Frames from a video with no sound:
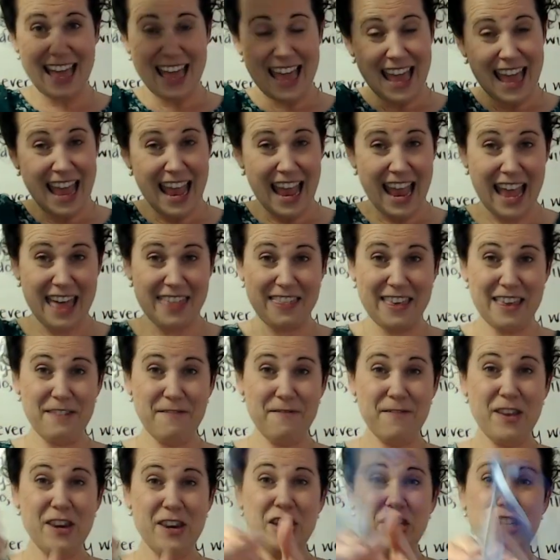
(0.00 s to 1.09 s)
And then
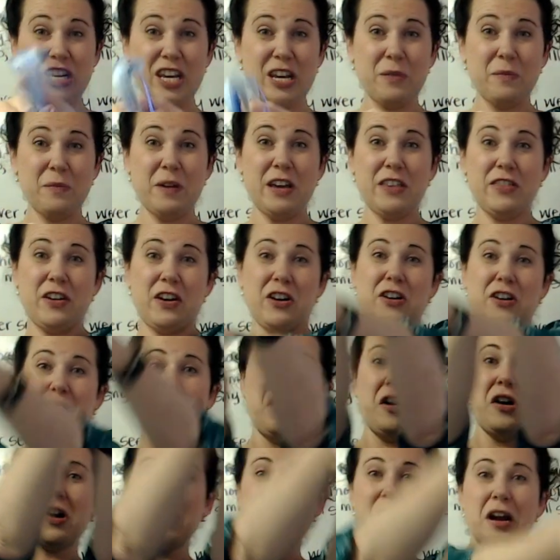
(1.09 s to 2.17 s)
finishing with our
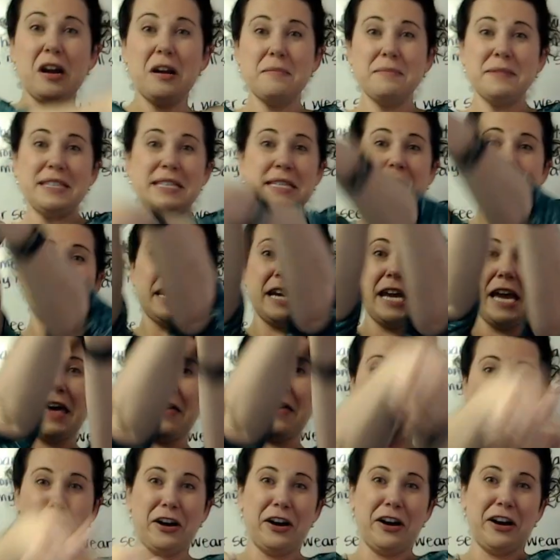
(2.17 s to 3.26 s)
arms
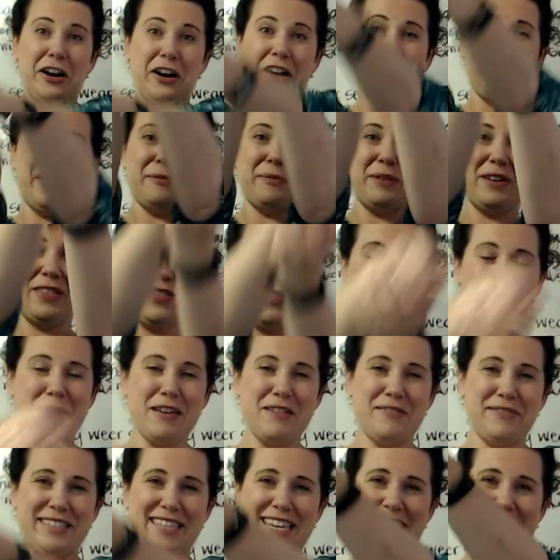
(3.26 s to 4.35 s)
together with the
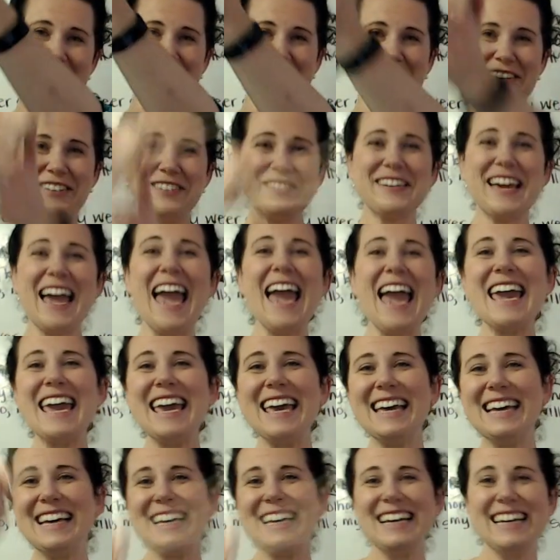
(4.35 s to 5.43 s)
music. Okay,
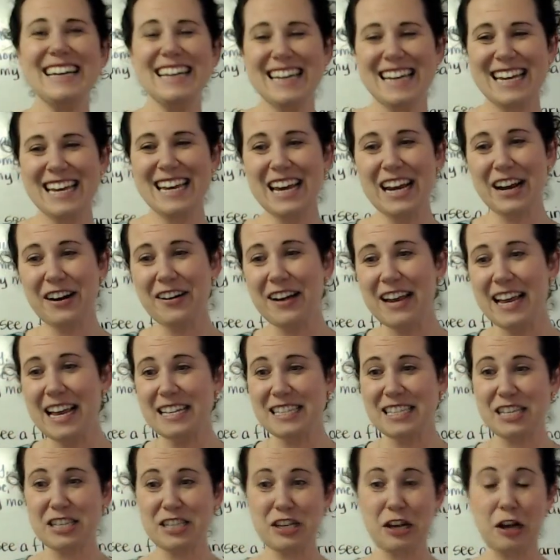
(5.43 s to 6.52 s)
here is a
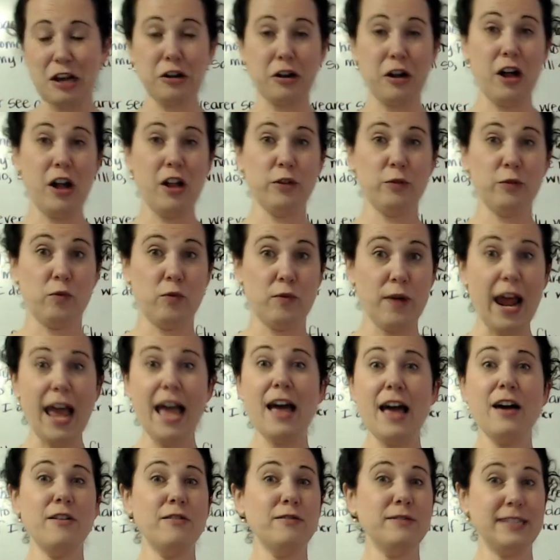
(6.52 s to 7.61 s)
song called
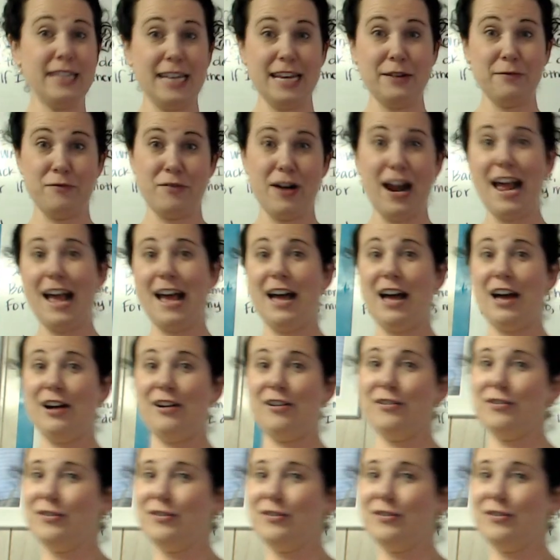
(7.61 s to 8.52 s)
Round and Round.